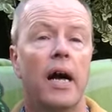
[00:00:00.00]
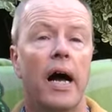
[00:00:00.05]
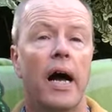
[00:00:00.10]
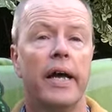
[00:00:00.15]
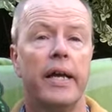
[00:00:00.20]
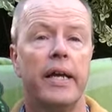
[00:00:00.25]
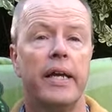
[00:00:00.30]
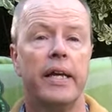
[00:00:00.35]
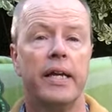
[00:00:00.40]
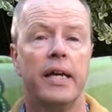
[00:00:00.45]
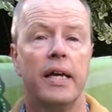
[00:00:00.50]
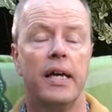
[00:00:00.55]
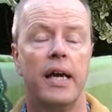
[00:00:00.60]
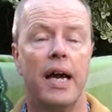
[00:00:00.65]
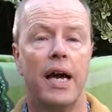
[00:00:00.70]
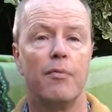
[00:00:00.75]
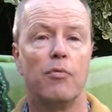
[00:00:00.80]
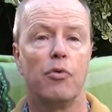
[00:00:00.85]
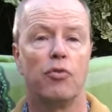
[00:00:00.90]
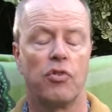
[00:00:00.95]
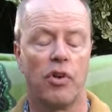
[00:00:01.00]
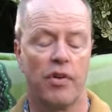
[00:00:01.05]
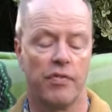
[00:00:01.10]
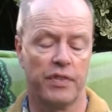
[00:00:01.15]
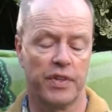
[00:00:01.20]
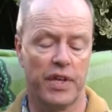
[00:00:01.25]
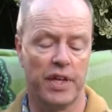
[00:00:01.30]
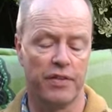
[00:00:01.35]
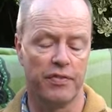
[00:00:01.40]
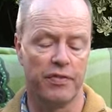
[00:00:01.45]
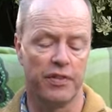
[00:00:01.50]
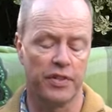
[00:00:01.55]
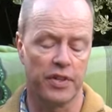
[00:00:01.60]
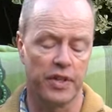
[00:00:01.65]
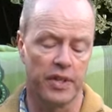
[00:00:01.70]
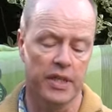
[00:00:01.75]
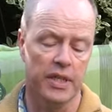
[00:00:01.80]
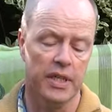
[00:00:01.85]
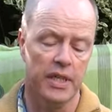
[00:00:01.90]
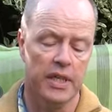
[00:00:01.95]
Hi, I'm Oskar van
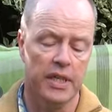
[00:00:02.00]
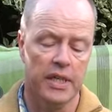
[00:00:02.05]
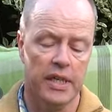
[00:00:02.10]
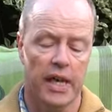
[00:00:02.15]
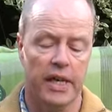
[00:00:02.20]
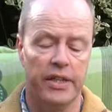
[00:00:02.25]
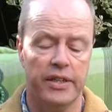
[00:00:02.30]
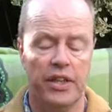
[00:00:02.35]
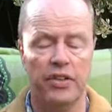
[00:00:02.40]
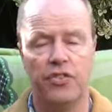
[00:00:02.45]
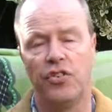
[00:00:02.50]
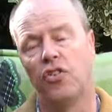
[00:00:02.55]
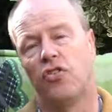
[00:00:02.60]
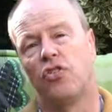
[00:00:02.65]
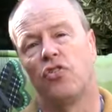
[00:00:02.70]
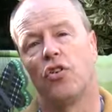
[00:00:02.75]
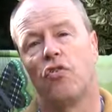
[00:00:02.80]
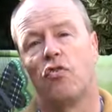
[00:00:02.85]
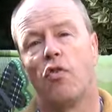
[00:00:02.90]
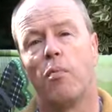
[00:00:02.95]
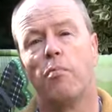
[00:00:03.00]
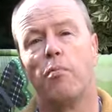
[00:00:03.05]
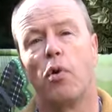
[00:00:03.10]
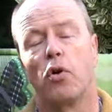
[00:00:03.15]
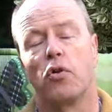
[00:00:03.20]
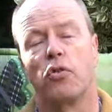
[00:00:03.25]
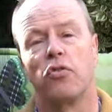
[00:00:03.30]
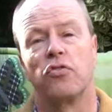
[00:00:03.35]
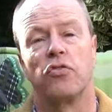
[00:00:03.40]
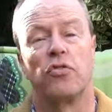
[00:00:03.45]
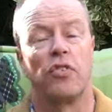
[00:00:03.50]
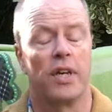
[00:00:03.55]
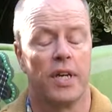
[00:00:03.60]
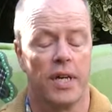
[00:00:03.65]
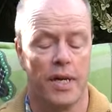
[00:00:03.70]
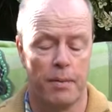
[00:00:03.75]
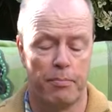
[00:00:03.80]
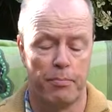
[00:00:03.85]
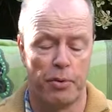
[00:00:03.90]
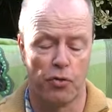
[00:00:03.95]
Deventer and this is the Rhombox
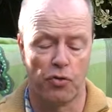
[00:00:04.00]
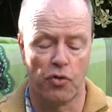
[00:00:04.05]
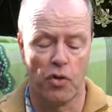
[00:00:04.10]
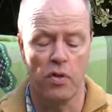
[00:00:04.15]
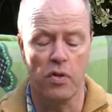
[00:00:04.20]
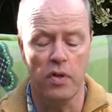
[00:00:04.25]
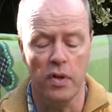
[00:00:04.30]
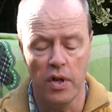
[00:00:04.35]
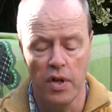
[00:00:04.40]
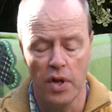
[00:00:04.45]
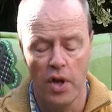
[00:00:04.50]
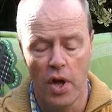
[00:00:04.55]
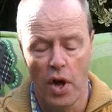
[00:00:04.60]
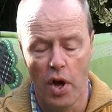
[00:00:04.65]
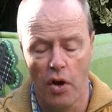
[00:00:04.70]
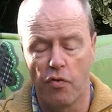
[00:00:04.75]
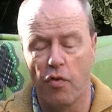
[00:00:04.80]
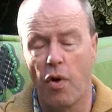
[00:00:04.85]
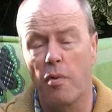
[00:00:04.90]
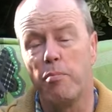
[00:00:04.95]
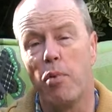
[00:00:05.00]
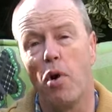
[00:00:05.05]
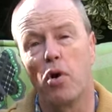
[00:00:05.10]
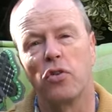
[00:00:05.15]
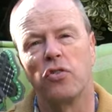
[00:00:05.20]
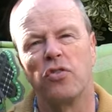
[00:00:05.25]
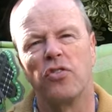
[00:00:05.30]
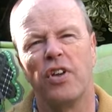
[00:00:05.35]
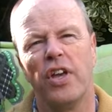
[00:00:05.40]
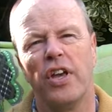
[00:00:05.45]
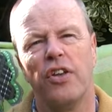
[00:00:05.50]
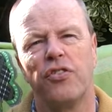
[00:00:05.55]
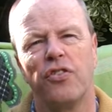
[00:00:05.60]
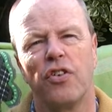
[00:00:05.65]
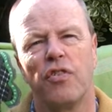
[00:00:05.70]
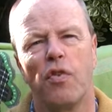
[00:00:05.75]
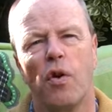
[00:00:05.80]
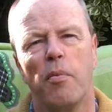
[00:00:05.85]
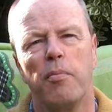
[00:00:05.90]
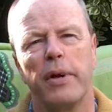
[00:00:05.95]
uh, puzzle. Rhombox is
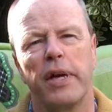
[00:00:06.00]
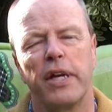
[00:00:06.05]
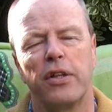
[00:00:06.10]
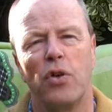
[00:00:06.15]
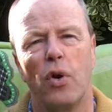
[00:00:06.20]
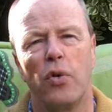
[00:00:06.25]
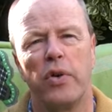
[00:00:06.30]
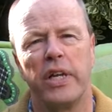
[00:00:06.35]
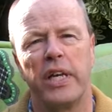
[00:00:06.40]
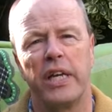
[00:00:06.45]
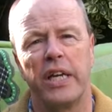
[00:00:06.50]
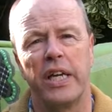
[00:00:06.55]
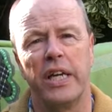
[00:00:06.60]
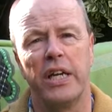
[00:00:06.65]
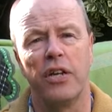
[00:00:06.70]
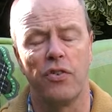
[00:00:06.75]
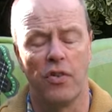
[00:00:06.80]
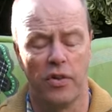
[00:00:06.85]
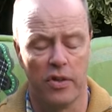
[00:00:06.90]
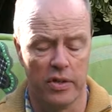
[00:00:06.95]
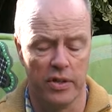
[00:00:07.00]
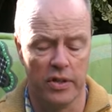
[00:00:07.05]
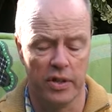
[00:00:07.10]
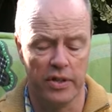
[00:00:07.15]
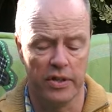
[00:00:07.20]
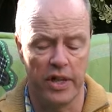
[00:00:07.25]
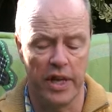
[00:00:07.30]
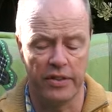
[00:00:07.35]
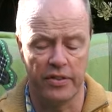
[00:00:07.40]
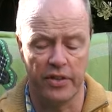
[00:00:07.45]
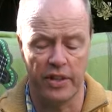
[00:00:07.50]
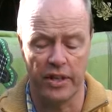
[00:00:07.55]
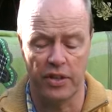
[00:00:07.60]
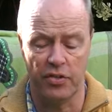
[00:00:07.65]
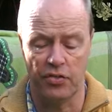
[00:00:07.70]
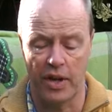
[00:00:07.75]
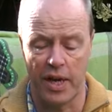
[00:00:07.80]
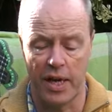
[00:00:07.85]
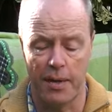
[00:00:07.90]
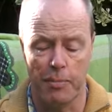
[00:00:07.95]
a rhombic dodecahedron that
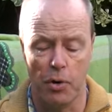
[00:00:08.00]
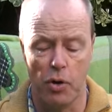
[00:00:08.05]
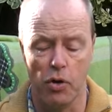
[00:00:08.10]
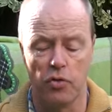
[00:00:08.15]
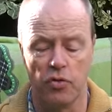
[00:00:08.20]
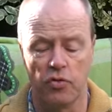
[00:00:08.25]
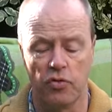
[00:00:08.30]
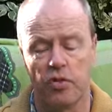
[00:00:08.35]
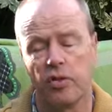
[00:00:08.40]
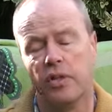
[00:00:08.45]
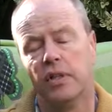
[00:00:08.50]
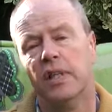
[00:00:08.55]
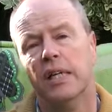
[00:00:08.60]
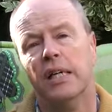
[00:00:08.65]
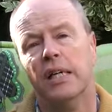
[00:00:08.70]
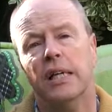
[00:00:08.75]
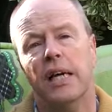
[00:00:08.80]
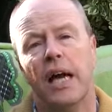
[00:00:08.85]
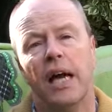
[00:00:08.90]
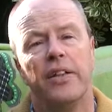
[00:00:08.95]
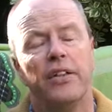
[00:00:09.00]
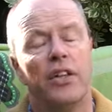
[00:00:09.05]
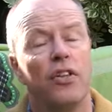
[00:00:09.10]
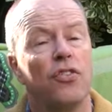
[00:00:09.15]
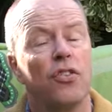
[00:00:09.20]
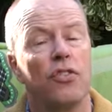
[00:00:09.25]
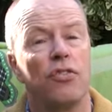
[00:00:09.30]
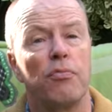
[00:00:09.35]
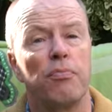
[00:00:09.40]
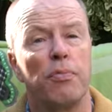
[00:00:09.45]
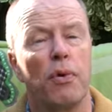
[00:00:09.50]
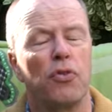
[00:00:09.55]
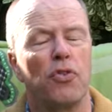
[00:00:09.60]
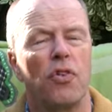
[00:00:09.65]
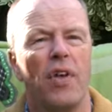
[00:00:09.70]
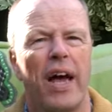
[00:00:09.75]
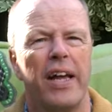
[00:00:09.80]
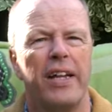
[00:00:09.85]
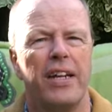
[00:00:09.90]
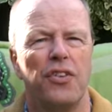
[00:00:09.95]
is a box, and this is a
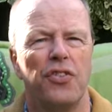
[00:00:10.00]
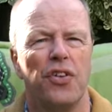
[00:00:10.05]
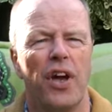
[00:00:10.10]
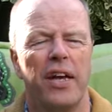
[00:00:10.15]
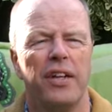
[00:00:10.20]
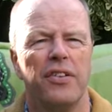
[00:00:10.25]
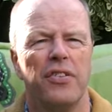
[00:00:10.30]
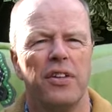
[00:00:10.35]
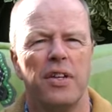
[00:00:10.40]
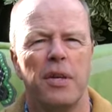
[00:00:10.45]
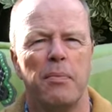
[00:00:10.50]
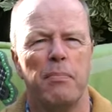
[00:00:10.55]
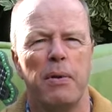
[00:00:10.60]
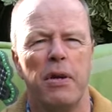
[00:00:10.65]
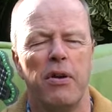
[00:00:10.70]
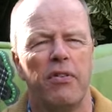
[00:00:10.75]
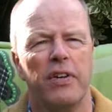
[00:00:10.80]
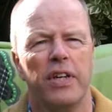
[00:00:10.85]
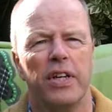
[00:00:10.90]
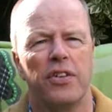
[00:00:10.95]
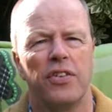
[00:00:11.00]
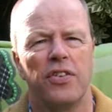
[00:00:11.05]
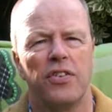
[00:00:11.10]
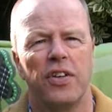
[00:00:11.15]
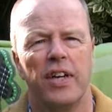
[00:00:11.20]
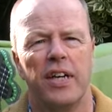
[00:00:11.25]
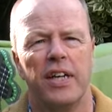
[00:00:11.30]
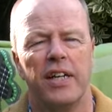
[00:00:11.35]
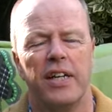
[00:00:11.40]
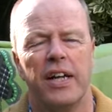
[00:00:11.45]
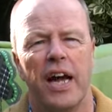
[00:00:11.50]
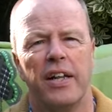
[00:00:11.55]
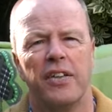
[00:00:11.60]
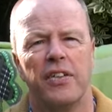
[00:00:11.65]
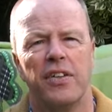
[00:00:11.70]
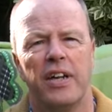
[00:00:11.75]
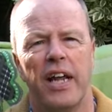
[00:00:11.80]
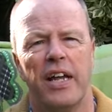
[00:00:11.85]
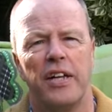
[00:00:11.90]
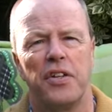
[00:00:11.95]
puzzle I designed in the period
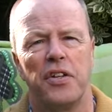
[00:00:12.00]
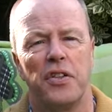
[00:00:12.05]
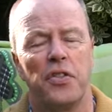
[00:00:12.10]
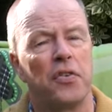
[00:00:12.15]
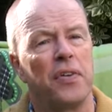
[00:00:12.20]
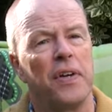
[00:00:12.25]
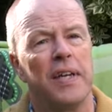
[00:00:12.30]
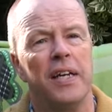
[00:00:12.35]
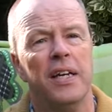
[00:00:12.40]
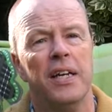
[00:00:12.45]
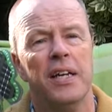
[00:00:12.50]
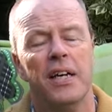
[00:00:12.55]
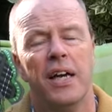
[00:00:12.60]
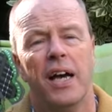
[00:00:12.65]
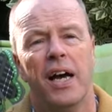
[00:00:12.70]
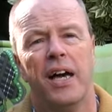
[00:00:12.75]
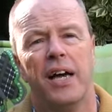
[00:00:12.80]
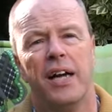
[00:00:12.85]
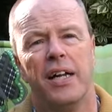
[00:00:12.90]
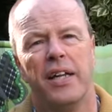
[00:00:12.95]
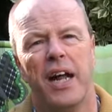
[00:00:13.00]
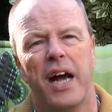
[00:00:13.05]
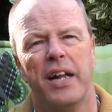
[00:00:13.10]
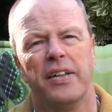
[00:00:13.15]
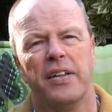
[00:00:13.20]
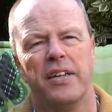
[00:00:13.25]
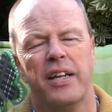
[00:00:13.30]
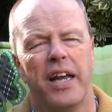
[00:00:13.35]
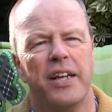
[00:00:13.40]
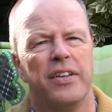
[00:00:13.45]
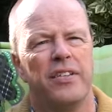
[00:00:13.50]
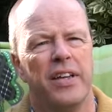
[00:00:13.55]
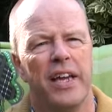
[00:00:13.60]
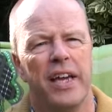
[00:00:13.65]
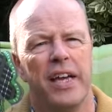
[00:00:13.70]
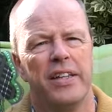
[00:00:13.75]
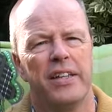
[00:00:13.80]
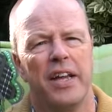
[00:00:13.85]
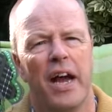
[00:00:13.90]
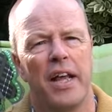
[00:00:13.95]
nineteen eighty-three to nineteen
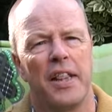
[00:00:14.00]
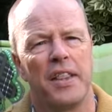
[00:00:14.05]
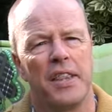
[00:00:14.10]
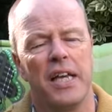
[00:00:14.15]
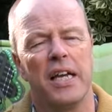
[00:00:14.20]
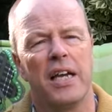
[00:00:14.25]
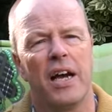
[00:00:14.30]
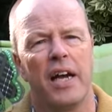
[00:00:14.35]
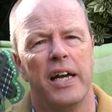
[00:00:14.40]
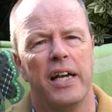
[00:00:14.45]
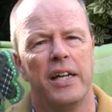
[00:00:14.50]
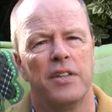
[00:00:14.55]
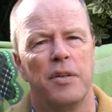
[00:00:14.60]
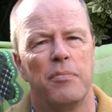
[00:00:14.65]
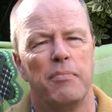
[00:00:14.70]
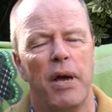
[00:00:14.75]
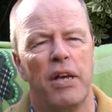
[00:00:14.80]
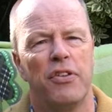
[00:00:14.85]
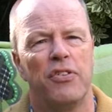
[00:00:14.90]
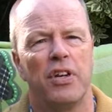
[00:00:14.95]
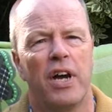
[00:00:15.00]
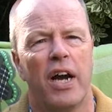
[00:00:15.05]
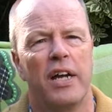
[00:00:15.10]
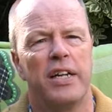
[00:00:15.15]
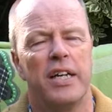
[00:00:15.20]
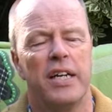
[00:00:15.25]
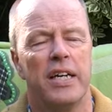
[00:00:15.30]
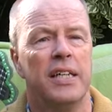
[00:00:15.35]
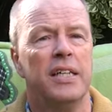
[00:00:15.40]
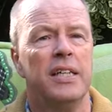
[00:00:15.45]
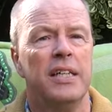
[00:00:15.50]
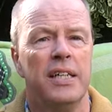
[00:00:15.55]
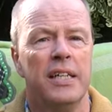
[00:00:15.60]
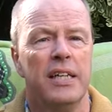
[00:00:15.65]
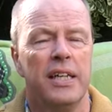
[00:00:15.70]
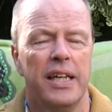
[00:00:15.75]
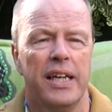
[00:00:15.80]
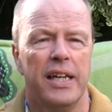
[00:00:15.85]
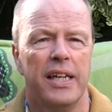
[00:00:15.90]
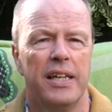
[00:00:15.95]
eighty-eight. I think I had the basic idea
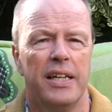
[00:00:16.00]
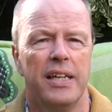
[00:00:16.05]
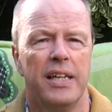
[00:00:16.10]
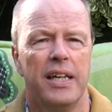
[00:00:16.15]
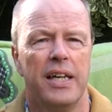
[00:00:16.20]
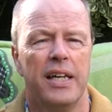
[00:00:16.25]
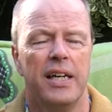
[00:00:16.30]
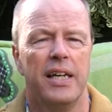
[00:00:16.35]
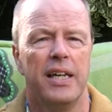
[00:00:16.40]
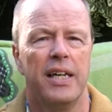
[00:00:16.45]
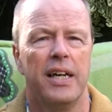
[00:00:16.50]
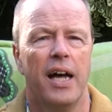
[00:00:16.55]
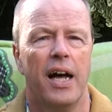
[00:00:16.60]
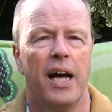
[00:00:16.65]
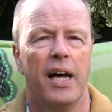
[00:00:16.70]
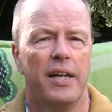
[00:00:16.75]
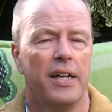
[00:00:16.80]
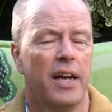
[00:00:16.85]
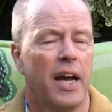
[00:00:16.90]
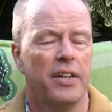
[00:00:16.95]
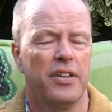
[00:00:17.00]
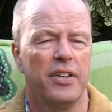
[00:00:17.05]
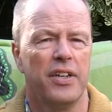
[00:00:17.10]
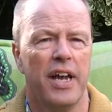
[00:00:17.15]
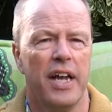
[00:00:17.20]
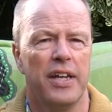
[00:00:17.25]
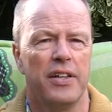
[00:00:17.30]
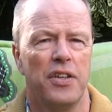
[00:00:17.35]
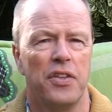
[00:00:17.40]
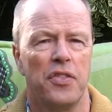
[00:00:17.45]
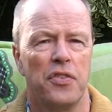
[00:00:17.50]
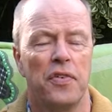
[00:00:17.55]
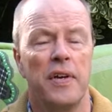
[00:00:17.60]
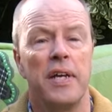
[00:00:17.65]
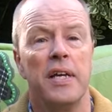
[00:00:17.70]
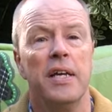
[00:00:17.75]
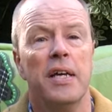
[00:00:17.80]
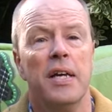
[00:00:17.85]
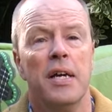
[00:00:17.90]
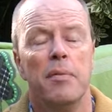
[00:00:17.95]
in uh, nineteen
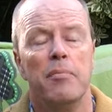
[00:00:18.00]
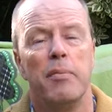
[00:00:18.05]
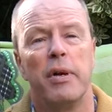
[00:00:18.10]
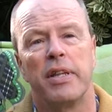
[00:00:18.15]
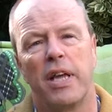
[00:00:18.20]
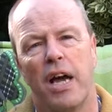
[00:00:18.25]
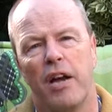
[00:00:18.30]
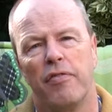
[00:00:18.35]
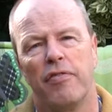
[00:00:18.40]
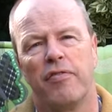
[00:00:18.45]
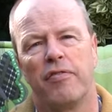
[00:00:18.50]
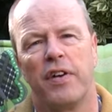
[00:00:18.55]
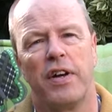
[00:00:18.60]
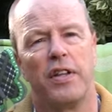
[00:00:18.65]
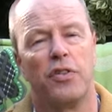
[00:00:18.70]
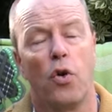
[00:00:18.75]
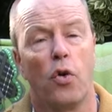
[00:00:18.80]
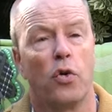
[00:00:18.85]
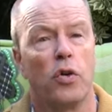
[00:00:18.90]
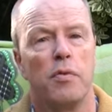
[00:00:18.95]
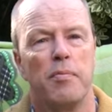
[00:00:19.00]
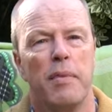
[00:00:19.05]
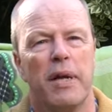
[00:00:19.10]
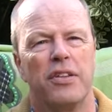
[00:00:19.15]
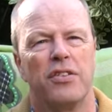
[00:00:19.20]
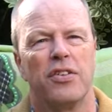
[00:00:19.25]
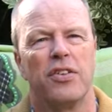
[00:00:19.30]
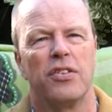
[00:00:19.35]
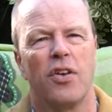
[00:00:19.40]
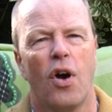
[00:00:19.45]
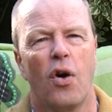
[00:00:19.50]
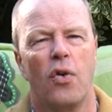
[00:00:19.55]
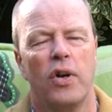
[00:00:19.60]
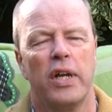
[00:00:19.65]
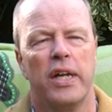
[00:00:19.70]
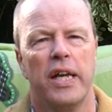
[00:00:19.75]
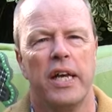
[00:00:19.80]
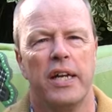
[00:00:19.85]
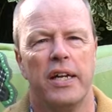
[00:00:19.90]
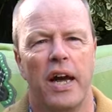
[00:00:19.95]
eighty-three, but I've uh, documented
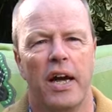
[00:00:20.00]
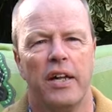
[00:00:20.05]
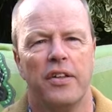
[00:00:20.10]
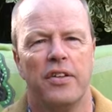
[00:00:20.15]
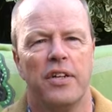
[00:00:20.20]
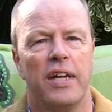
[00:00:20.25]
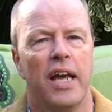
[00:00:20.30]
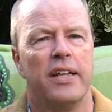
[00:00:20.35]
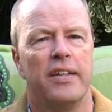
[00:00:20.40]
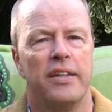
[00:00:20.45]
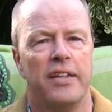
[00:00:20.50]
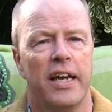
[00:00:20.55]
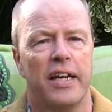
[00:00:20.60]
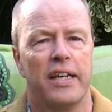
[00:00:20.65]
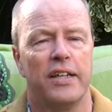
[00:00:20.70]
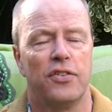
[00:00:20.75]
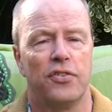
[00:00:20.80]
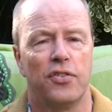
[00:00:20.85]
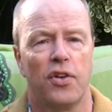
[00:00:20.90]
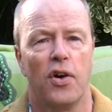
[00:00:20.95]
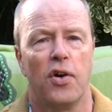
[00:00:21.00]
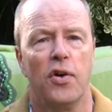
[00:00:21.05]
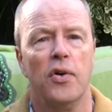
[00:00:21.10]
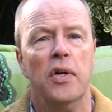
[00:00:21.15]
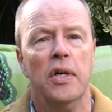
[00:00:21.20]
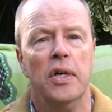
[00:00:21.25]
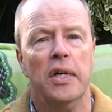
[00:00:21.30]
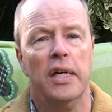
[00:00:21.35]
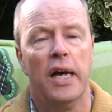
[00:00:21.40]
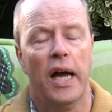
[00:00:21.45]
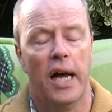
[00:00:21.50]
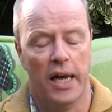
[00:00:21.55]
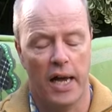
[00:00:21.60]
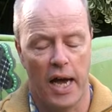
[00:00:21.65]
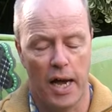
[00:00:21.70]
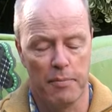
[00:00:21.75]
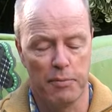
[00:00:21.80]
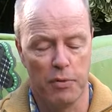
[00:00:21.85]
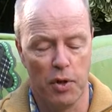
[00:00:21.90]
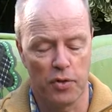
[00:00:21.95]
only in nineteen eighty-eight, so
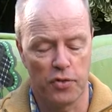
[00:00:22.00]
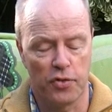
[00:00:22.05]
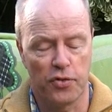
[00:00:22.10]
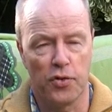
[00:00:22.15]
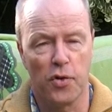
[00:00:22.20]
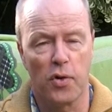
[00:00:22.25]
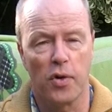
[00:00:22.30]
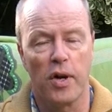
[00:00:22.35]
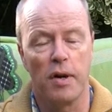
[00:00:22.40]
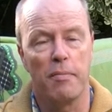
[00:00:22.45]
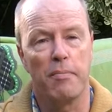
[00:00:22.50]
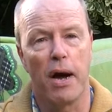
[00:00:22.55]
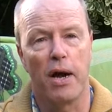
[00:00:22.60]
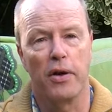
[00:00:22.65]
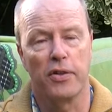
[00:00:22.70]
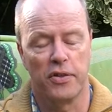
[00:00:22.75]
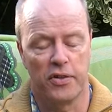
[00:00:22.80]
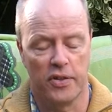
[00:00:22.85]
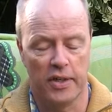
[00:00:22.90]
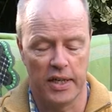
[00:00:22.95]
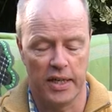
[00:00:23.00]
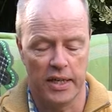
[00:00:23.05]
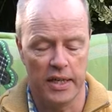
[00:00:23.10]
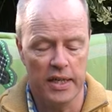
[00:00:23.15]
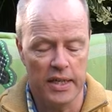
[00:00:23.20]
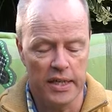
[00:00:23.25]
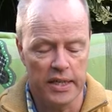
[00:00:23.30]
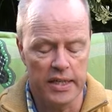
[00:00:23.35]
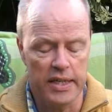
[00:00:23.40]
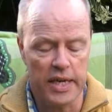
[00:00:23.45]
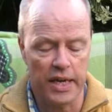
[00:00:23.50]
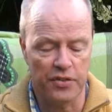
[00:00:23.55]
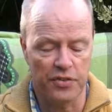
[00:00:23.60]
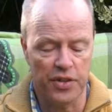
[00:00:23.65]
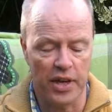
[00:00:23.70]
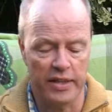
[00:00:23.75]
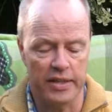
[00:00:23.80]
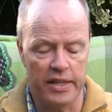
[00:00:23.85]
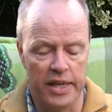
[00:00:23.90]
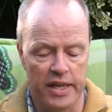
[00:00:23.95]
I'm not sure about uh, the exact